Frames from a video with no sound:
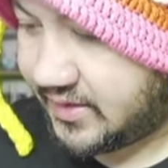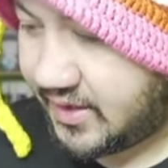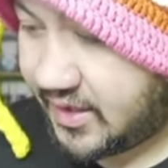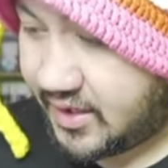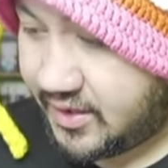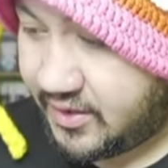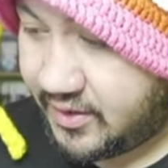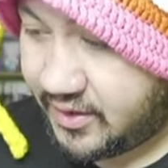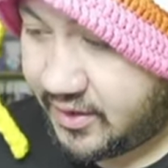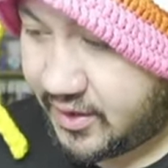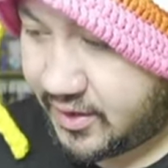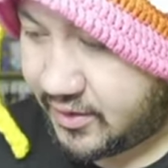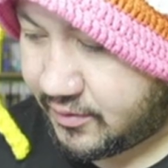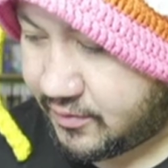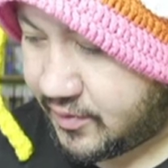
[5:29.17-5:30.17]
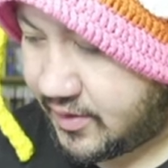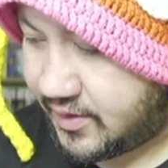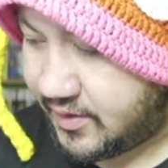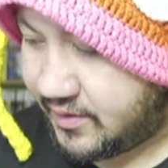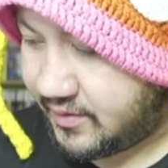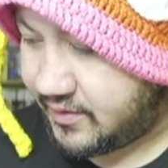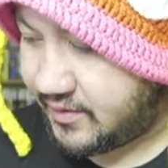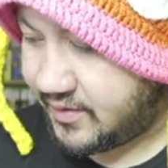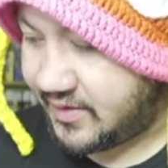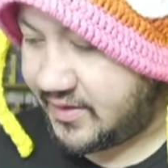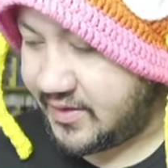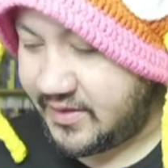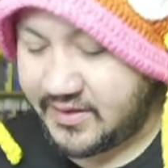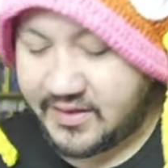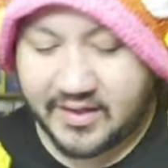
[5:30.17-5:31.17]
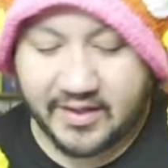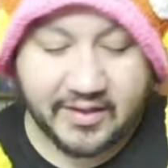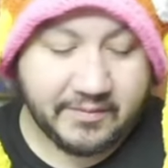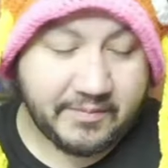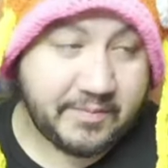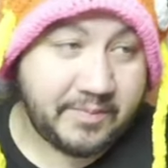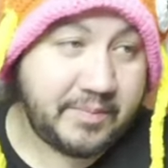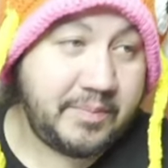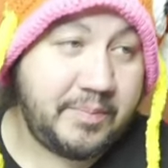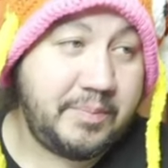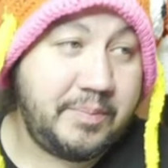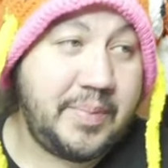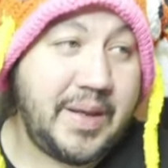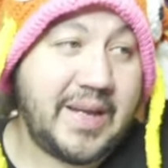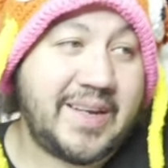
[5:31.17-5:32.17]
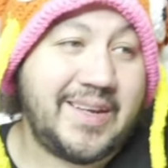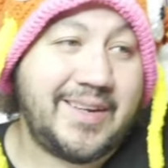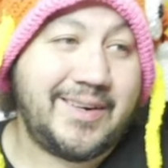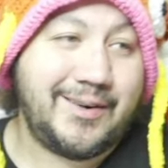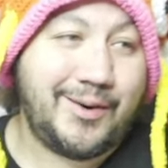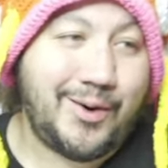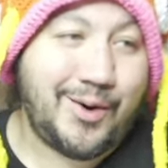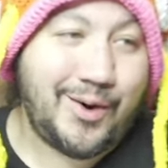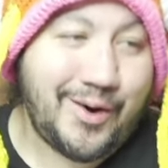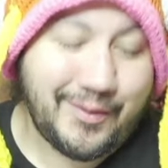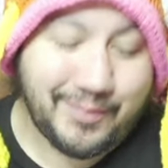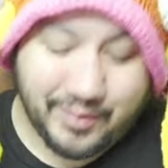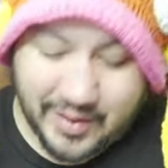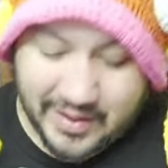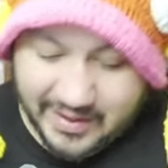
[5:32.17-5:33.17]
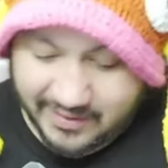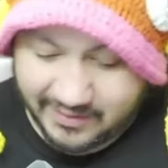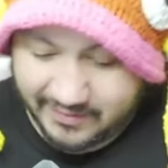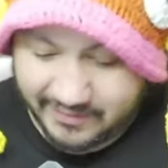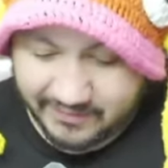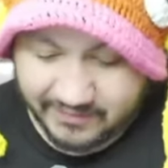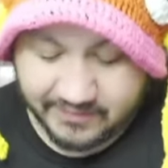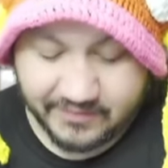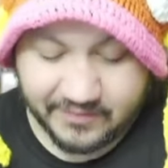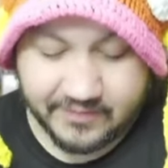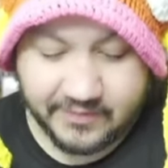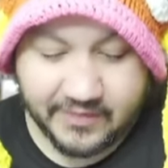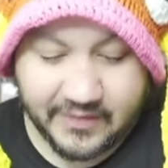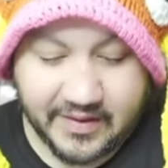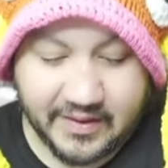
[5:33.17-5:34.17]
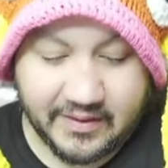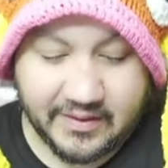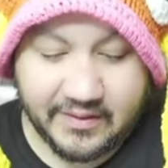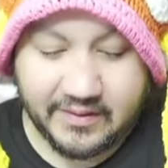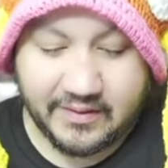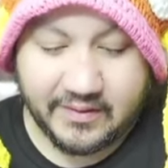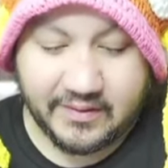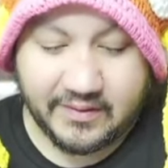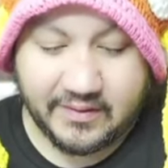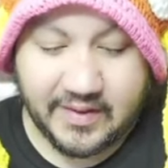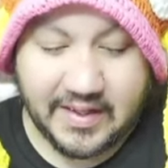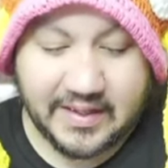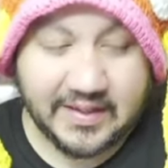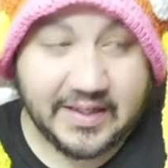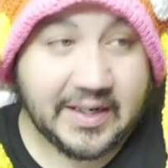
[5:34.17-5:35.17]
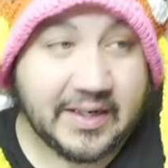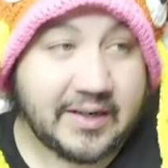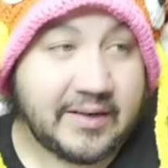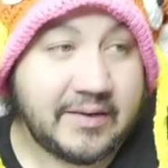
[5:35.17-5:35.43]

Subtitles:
another one. This is the Beckett off-brand right there.